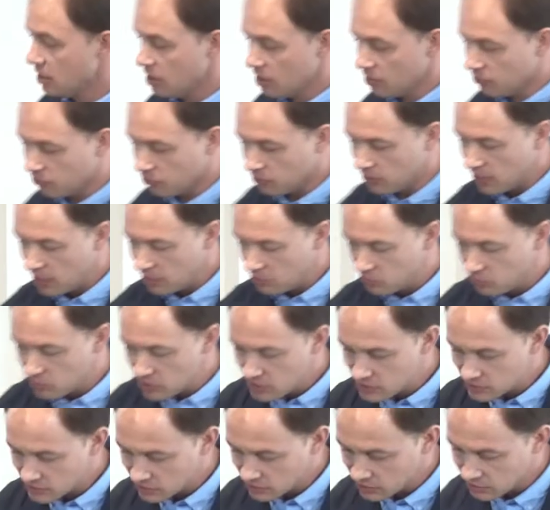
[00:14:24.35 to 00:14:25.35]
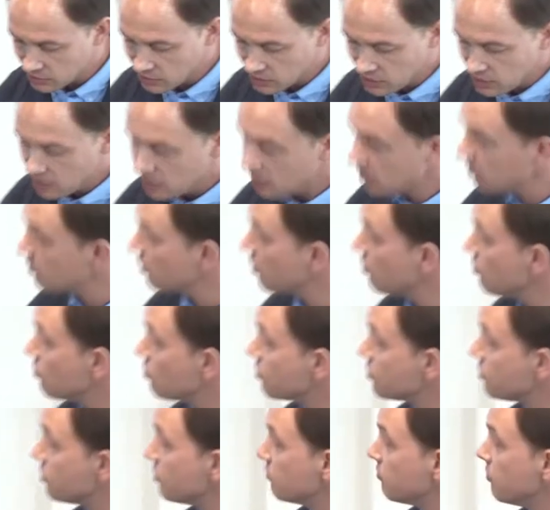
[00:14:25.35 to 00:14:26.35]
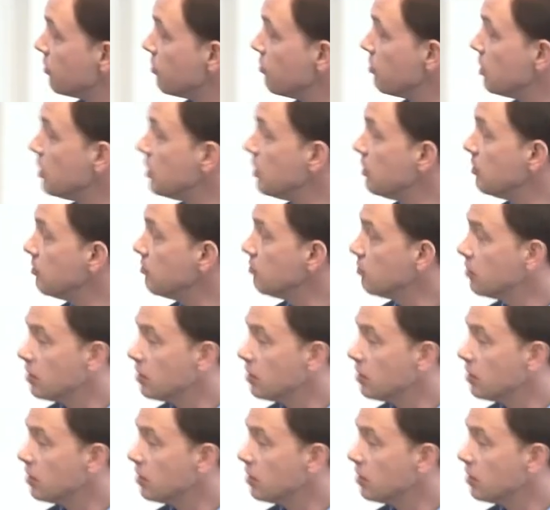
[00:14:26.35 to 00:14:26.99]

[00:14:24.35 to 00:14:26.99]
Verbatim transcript: And for that reason, they're also very